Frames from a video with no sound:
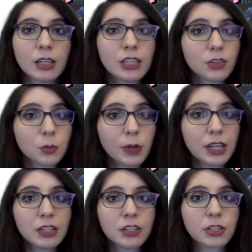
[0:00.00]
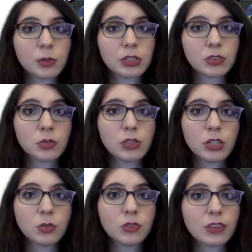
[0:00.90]
Either way, you're going to
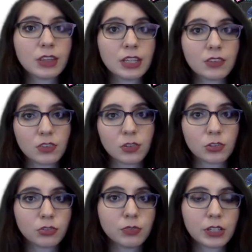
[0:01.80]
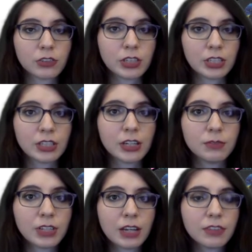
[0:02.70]
use the search function
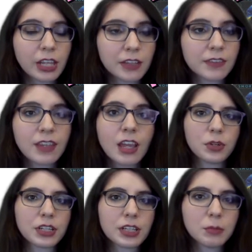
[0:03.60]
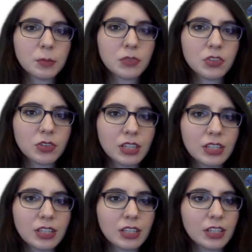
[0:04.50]
of Novelist. We're going to come up to
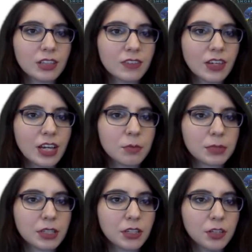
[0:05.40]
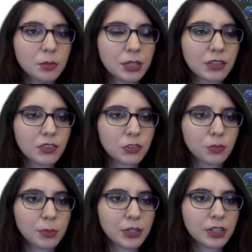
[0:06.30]
the top here where the
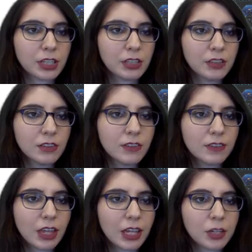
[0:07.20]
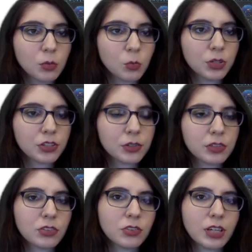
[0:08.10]
search bar is, and we're
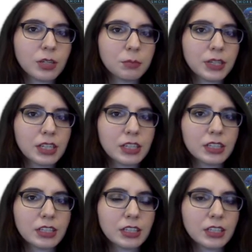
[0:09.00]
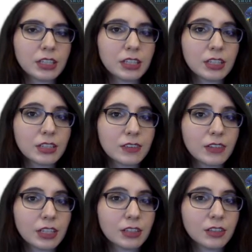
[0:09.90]
going to type in the
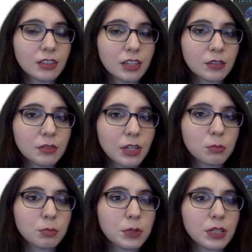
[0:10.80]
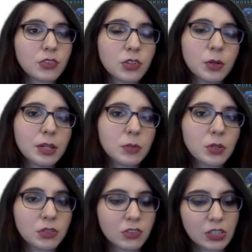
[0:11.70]
title of a book. So I'm
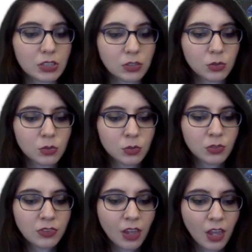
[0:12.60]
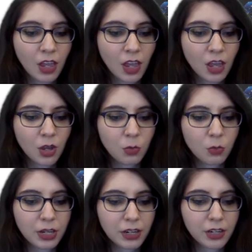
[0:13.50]
going to use
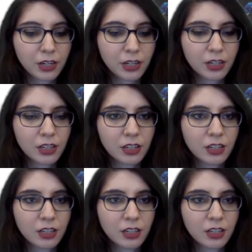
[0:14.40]
Where,